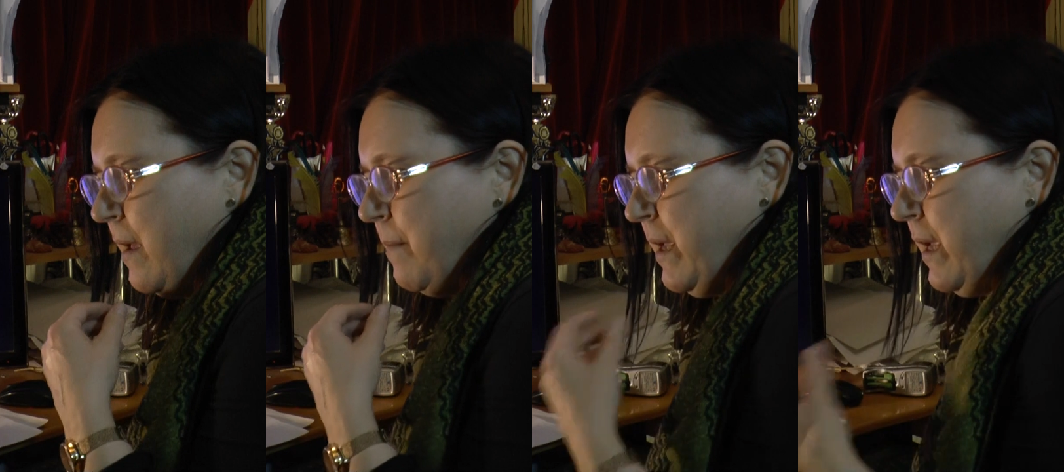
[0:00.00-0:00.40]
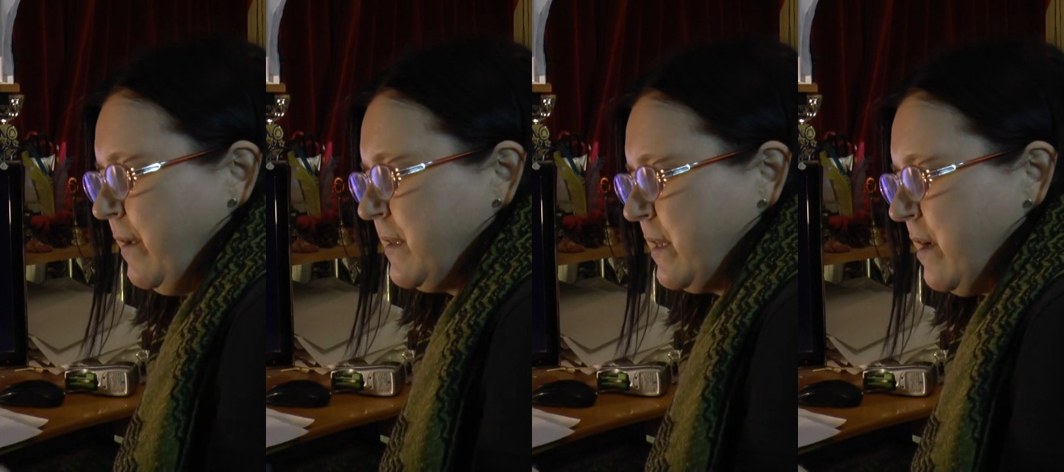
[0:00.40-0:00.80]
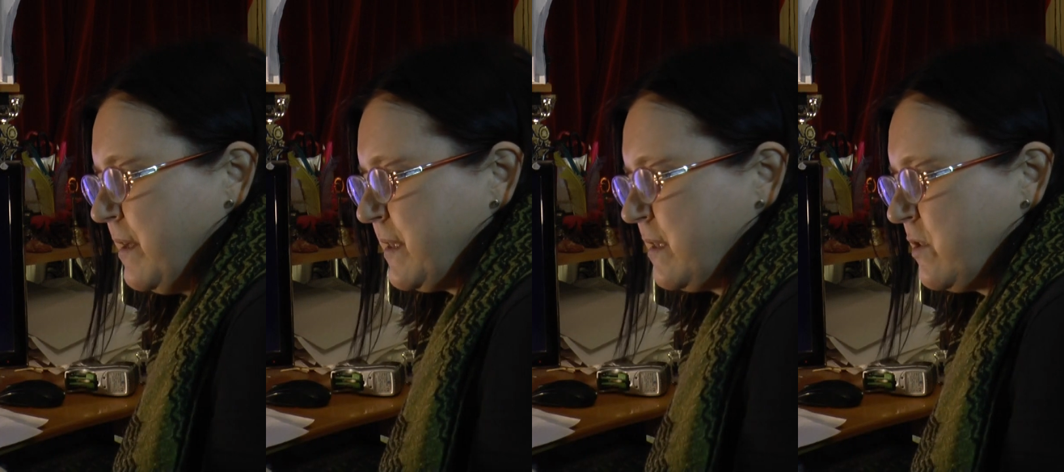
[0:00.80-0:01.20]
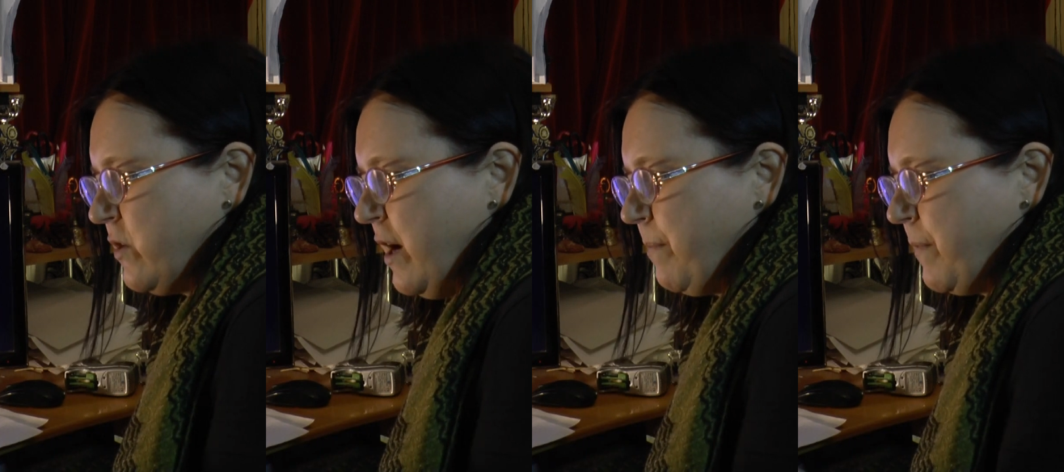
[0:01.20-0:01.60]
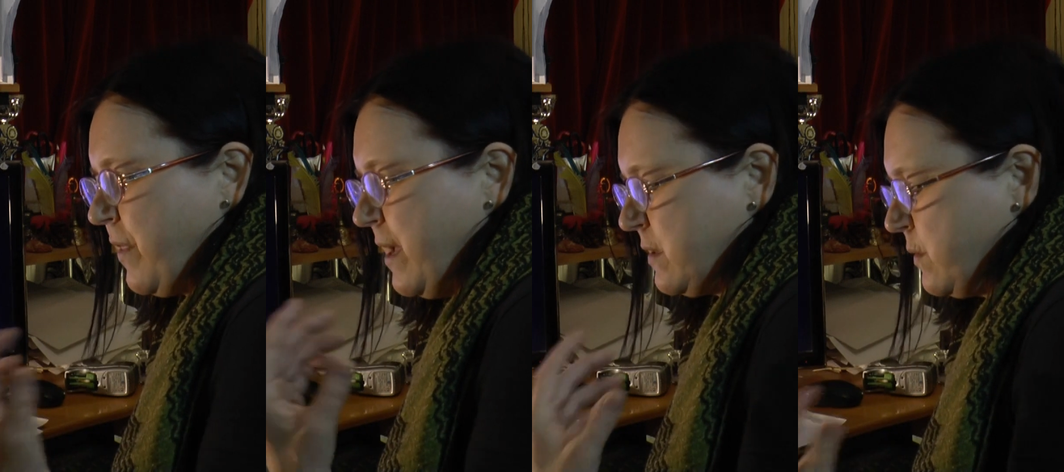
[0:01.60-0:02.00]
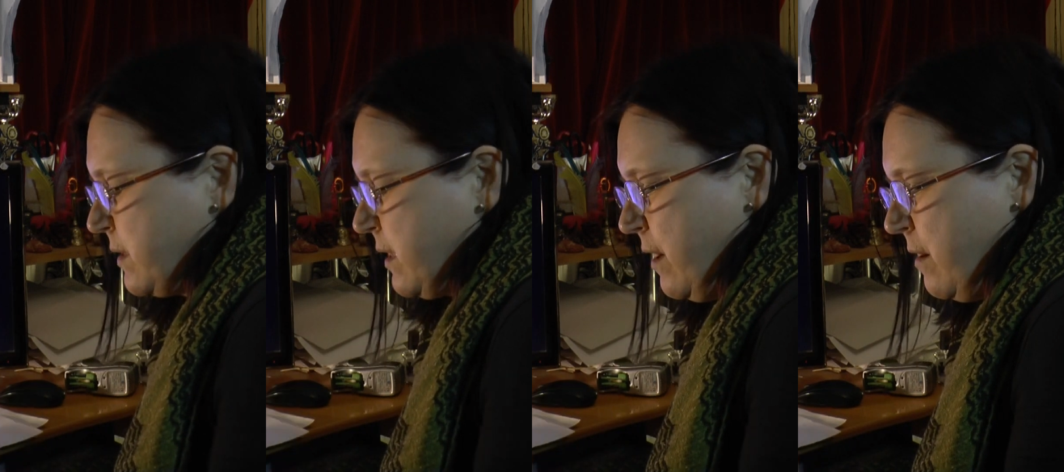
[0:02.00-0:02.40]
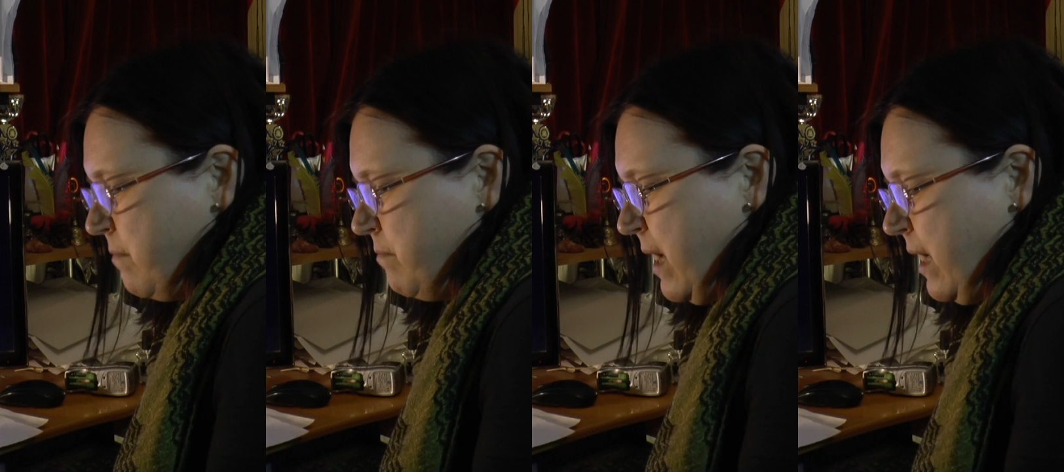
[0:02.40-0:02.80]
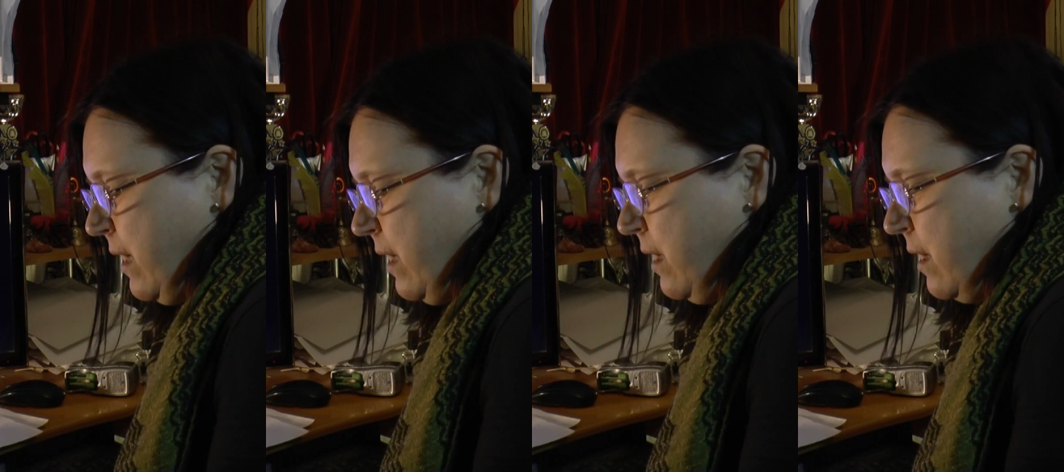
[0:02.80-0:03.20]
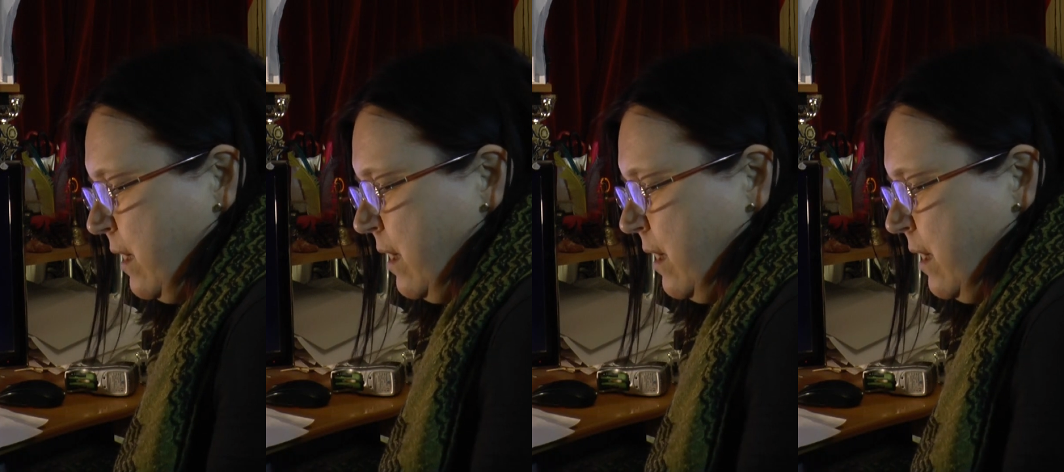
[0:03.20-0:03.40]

being killed in Gaza Strip. There's also many